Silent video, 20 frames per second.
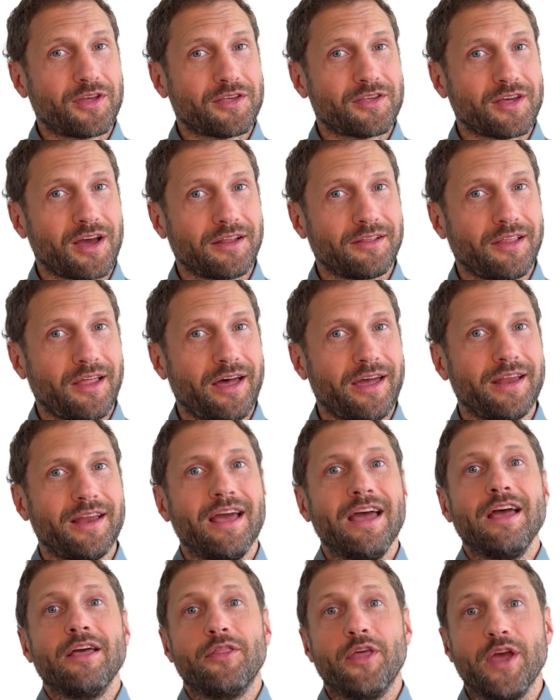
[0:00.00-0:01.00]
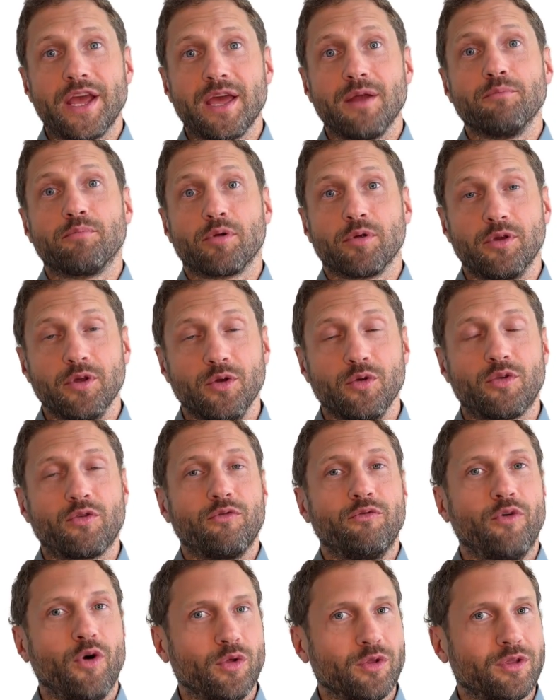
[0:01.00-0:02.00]
sunlight, they can produce
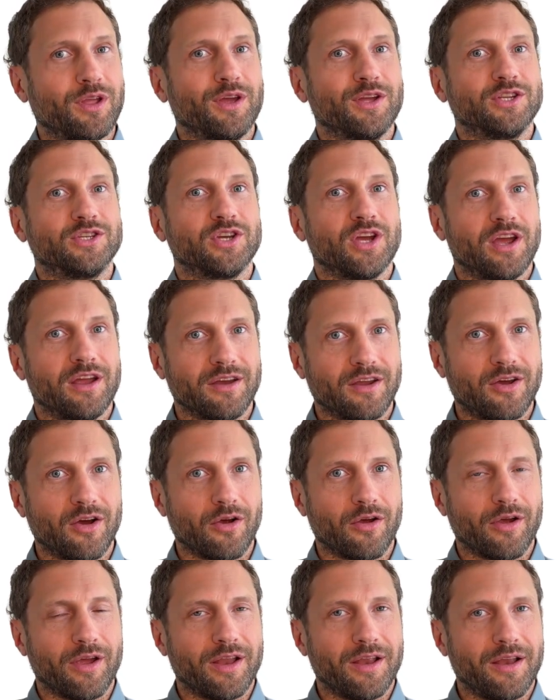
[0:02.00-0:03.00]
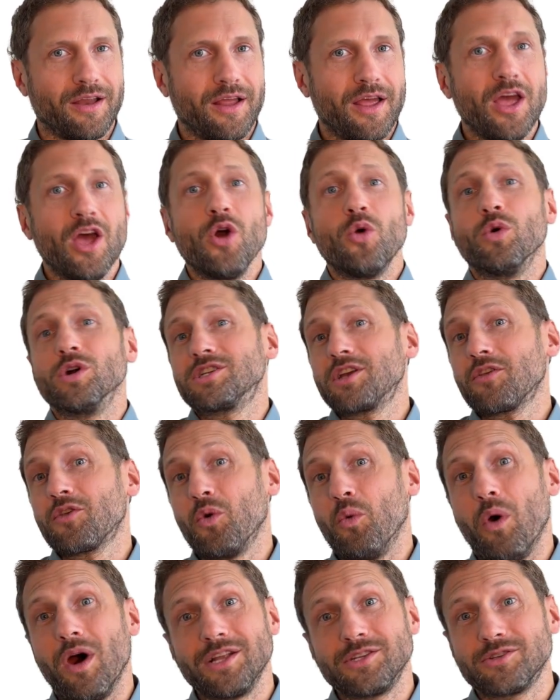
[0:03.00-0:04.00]
voltage and current, which is a
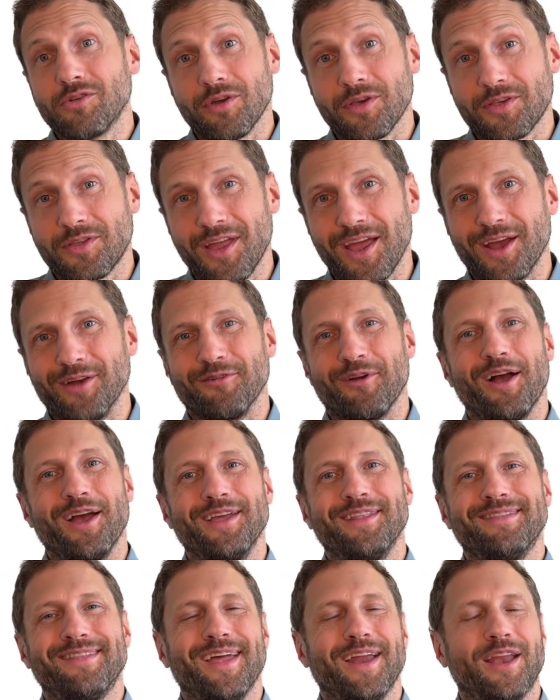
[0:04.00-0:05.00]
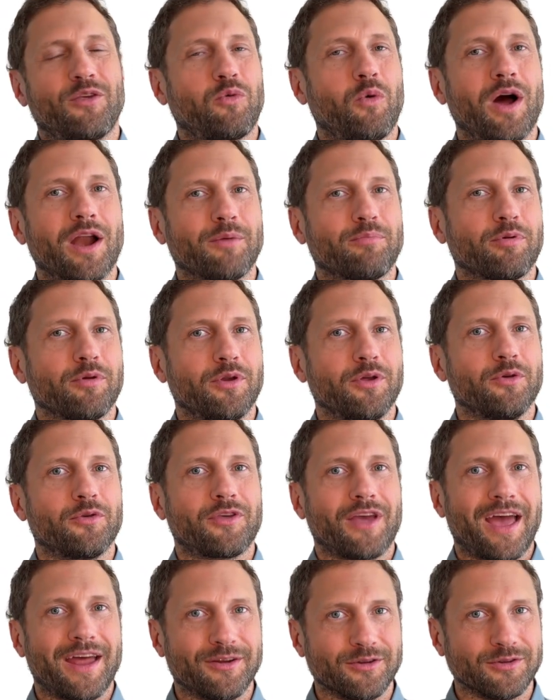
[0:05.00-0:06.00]
wondrous thing, right? They just want to produce
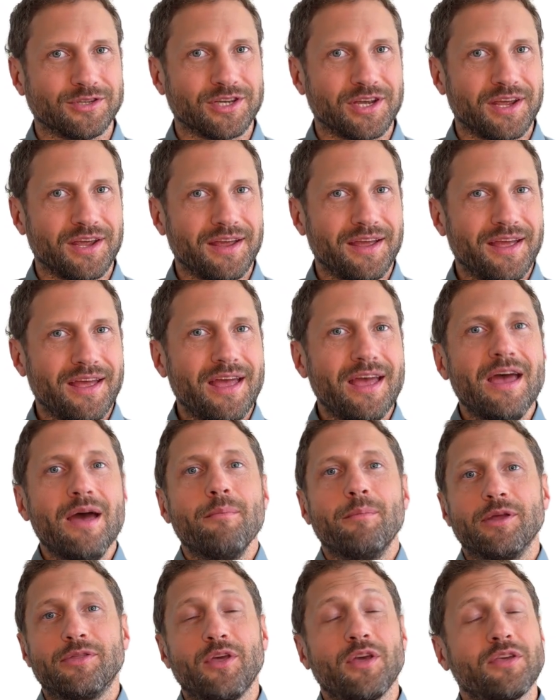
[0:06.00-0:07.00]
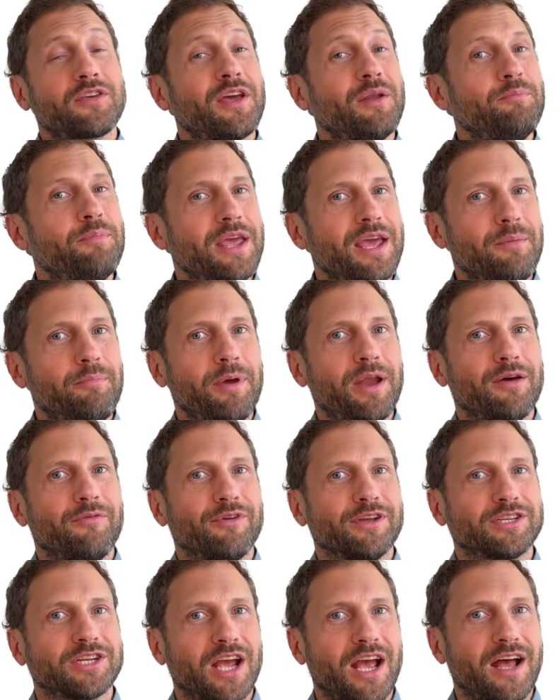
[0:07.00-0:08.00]
energy. But this can be a bit of a
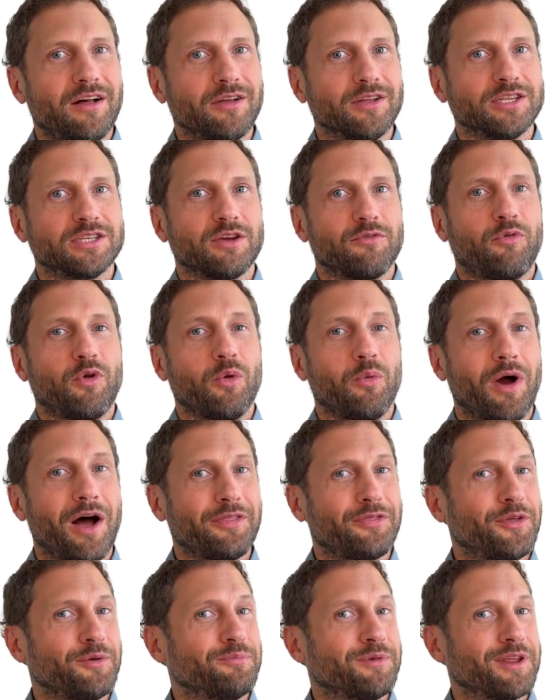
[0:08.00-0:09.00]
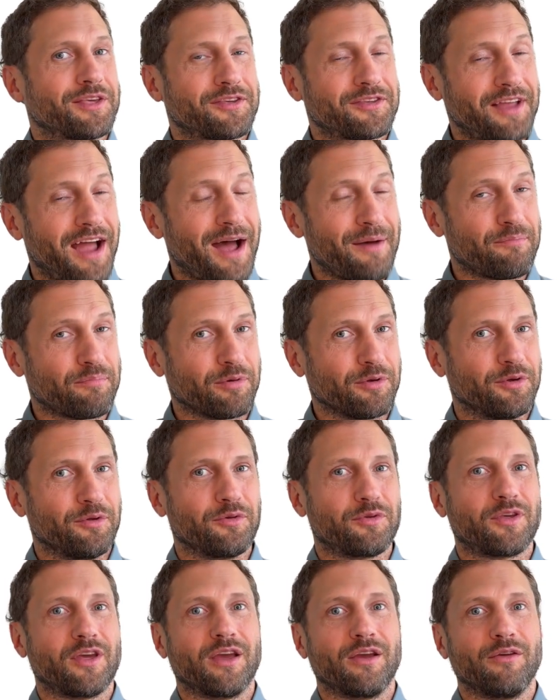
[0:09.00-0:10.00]
challenge if we want them to stop
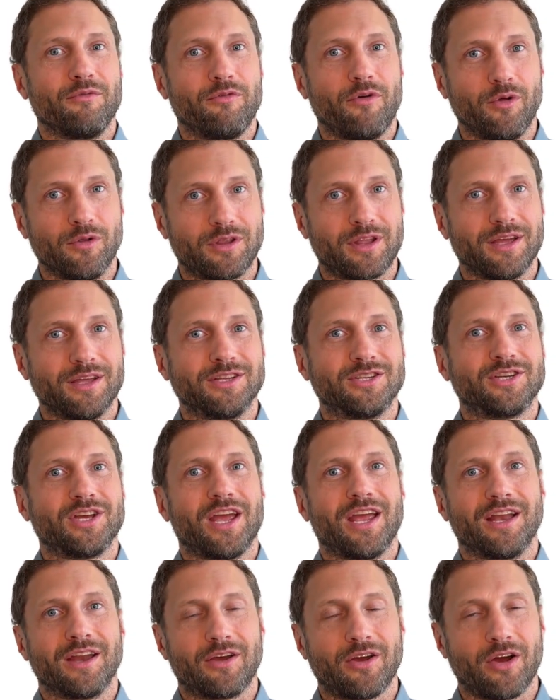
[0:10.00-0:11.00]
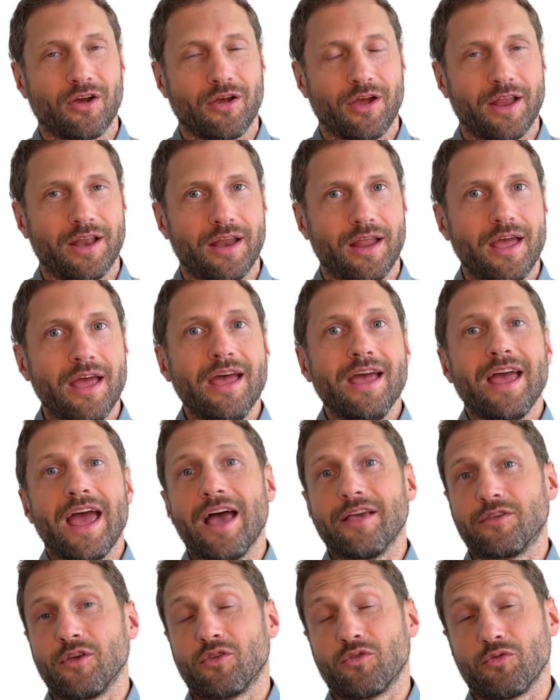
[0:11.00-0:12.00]
producing voltage and current,
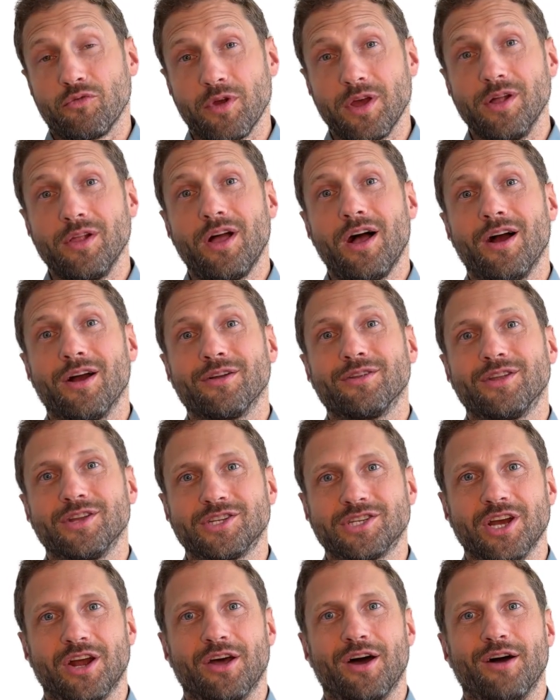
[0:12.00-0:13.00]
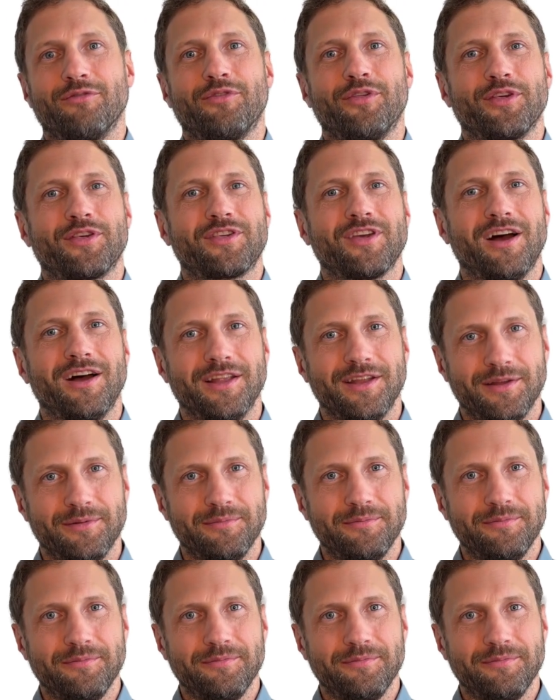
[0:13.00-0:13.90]
as it's real hard to shut off the sun.